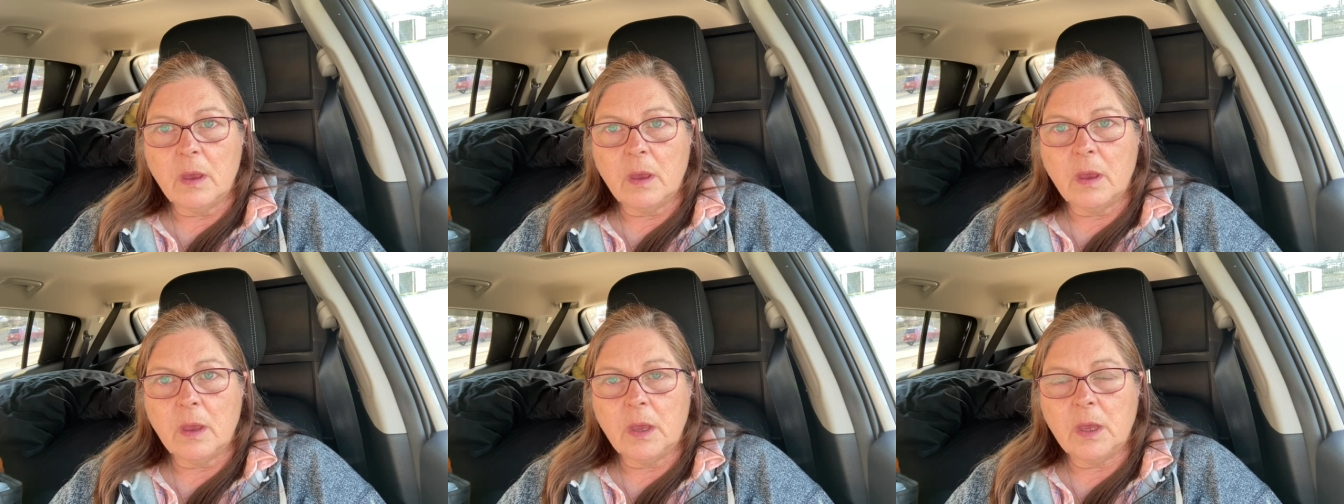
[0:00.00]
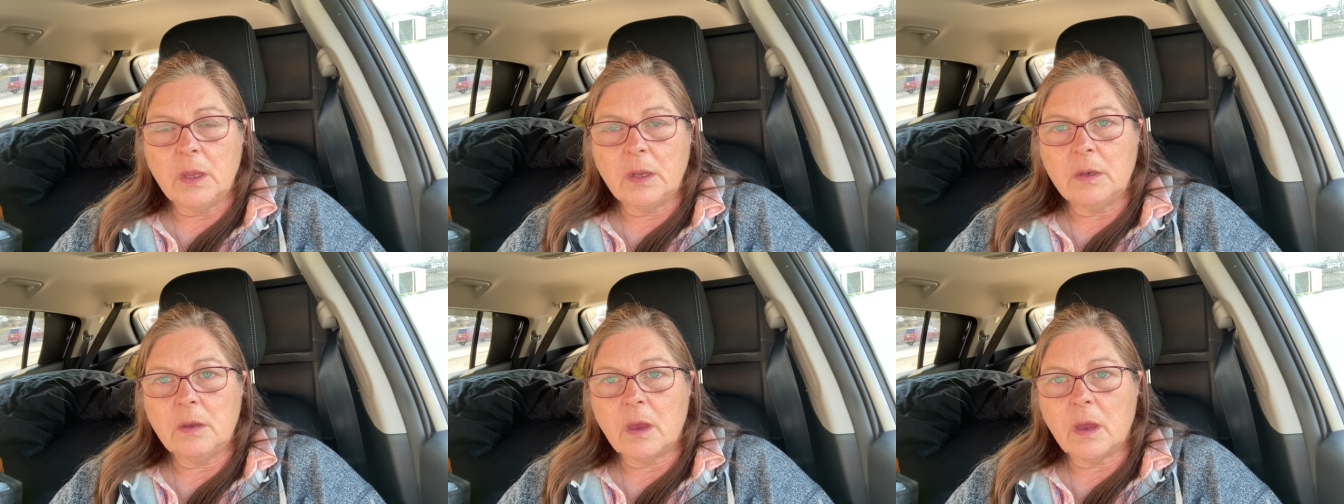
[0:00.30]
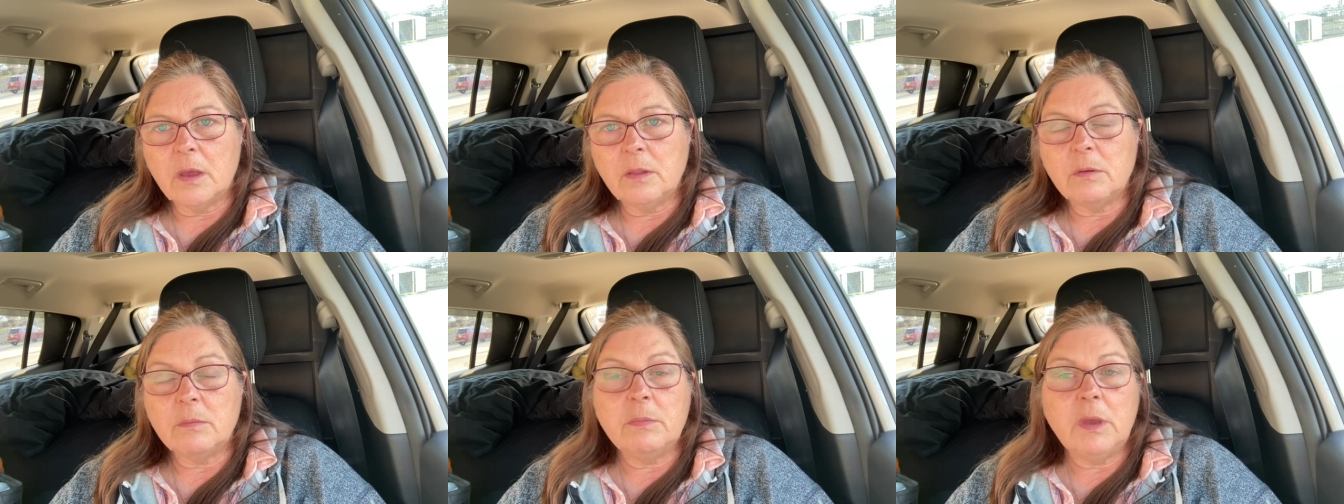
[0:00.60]
and
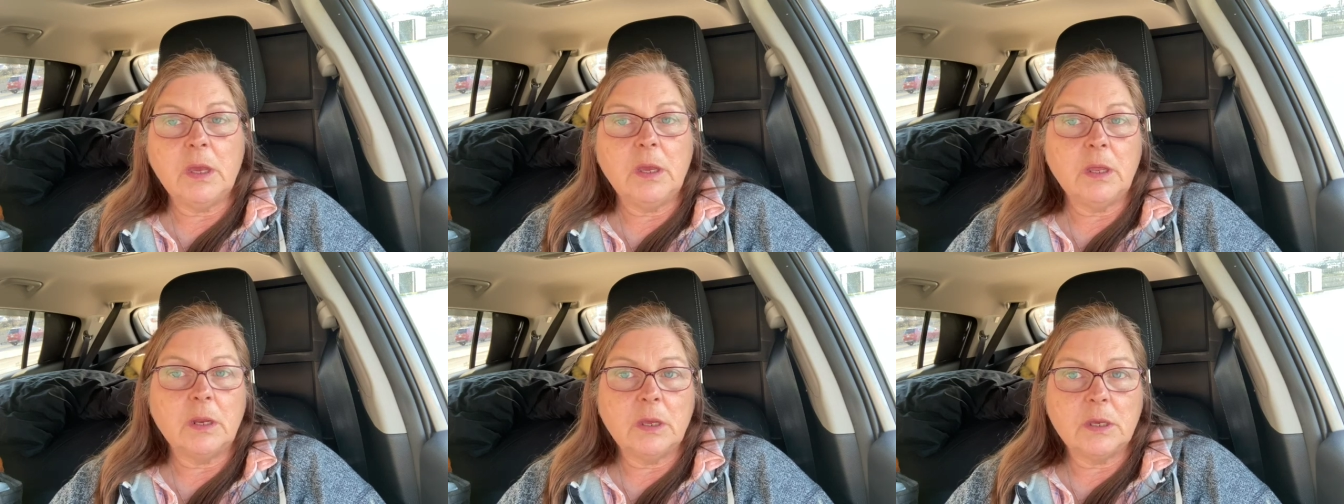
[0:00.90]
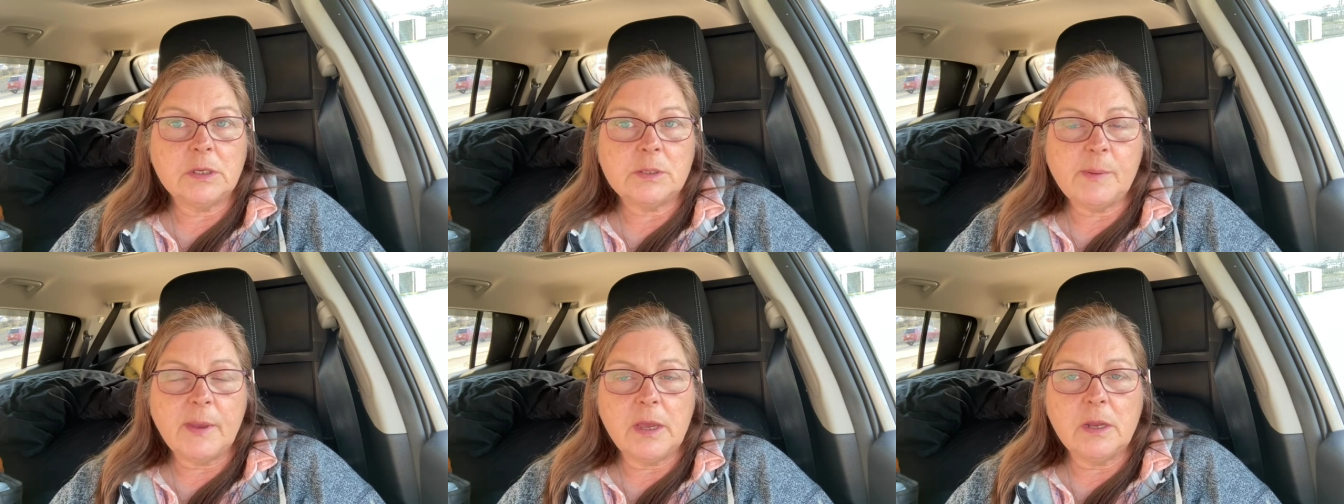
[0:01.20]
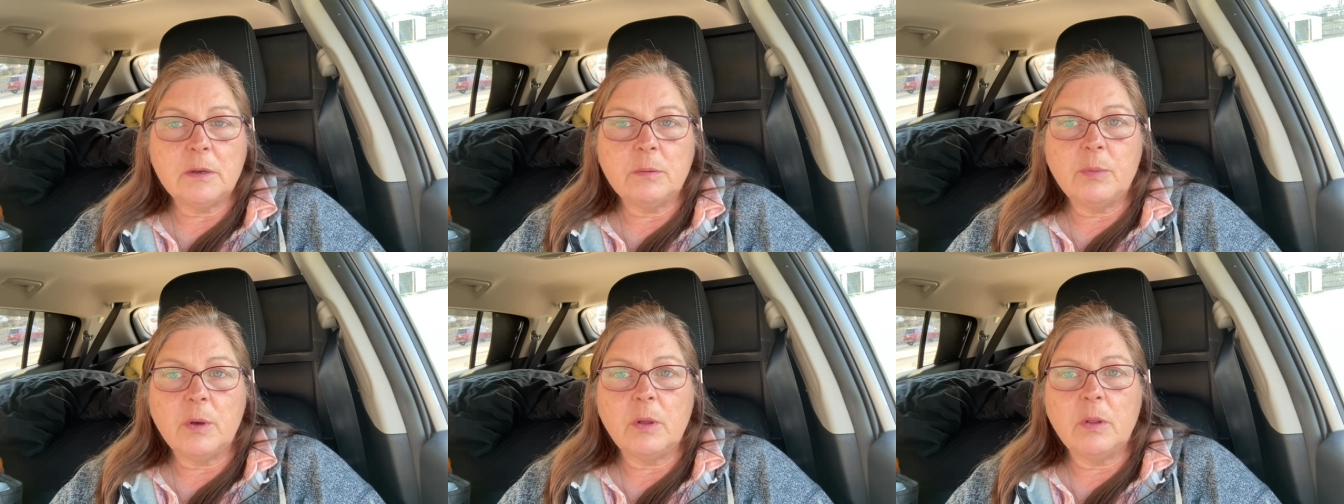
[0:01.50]
either make it
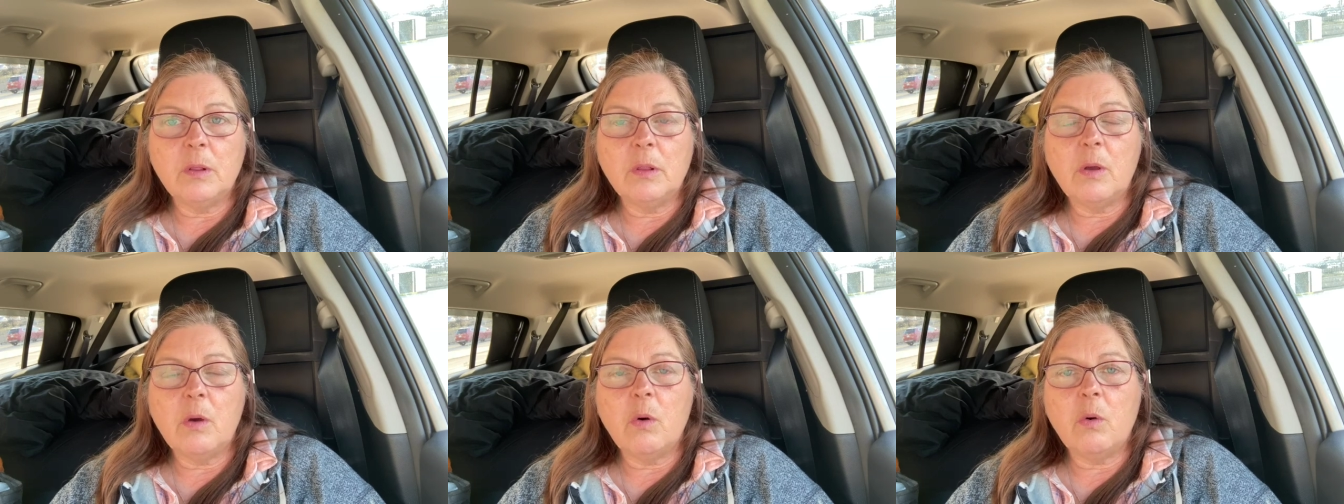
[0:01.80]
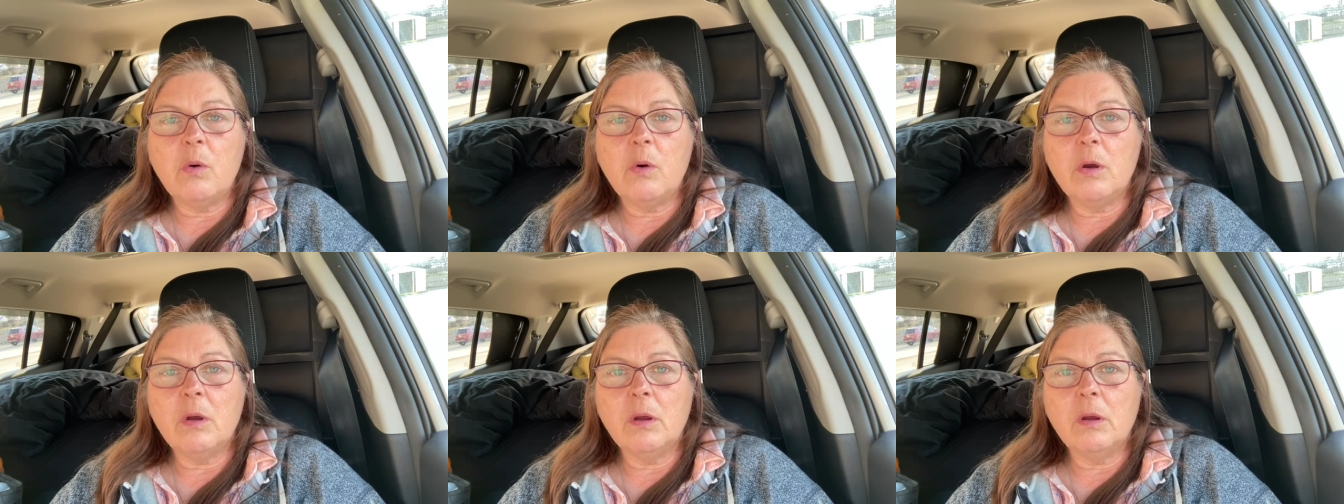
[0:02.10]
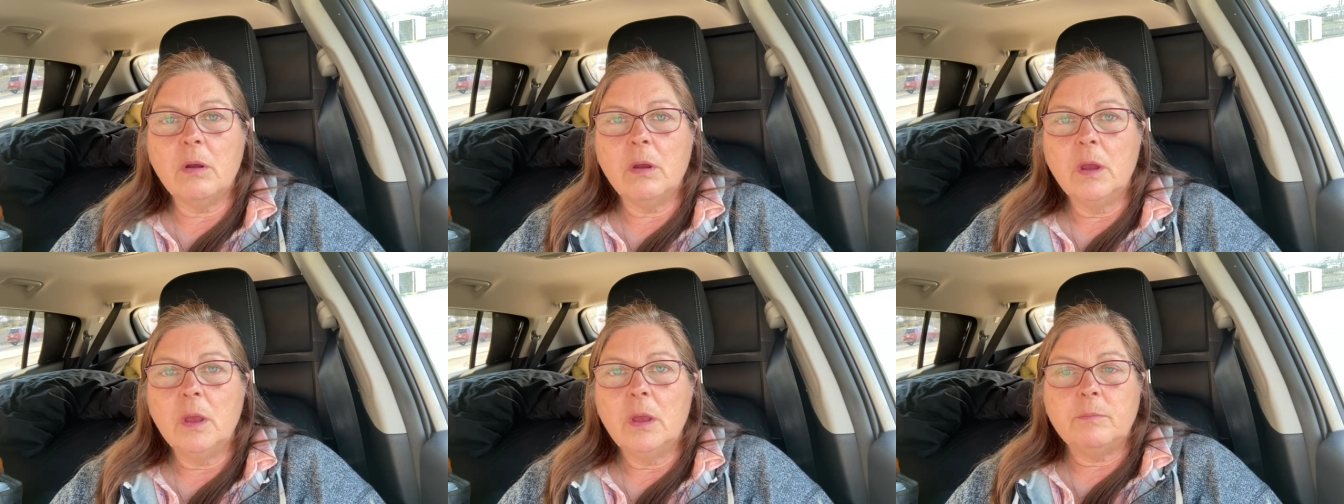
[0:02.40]
expandable
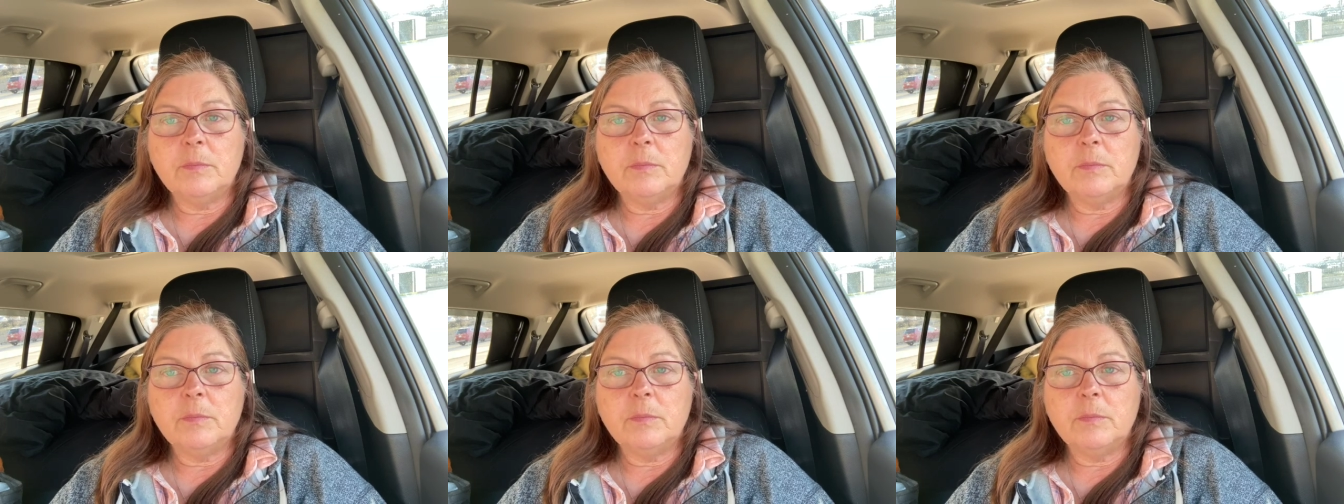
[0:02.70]
or